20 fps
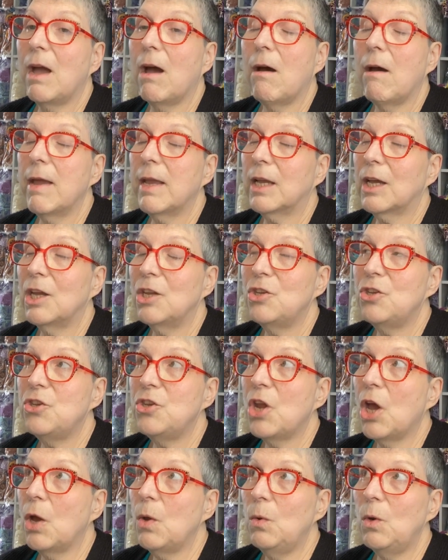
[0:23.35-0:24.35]
I can
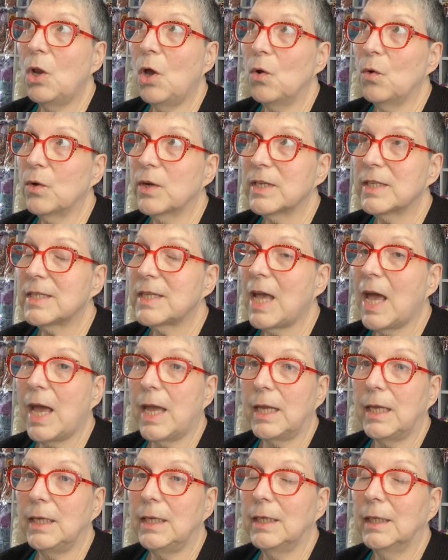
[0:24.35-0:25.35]
no longer
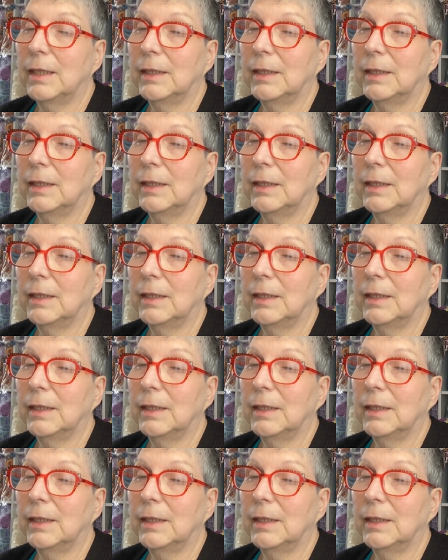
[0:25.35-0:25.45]
say